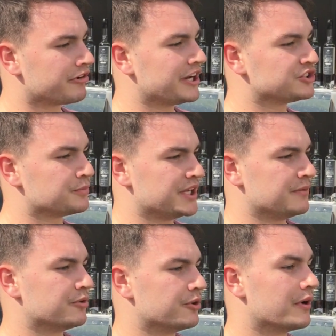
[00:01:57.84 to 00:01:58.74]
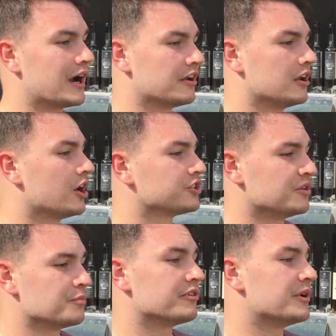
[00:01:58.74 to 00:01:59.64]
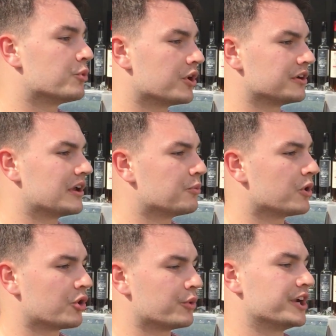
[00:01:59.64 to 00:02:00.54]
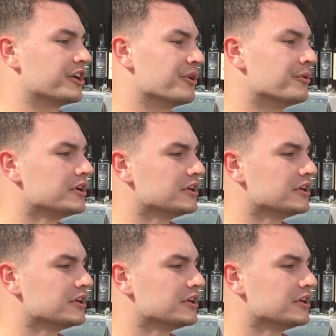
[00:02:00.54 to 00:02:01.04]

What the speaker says: range of people and a large number in one quick go.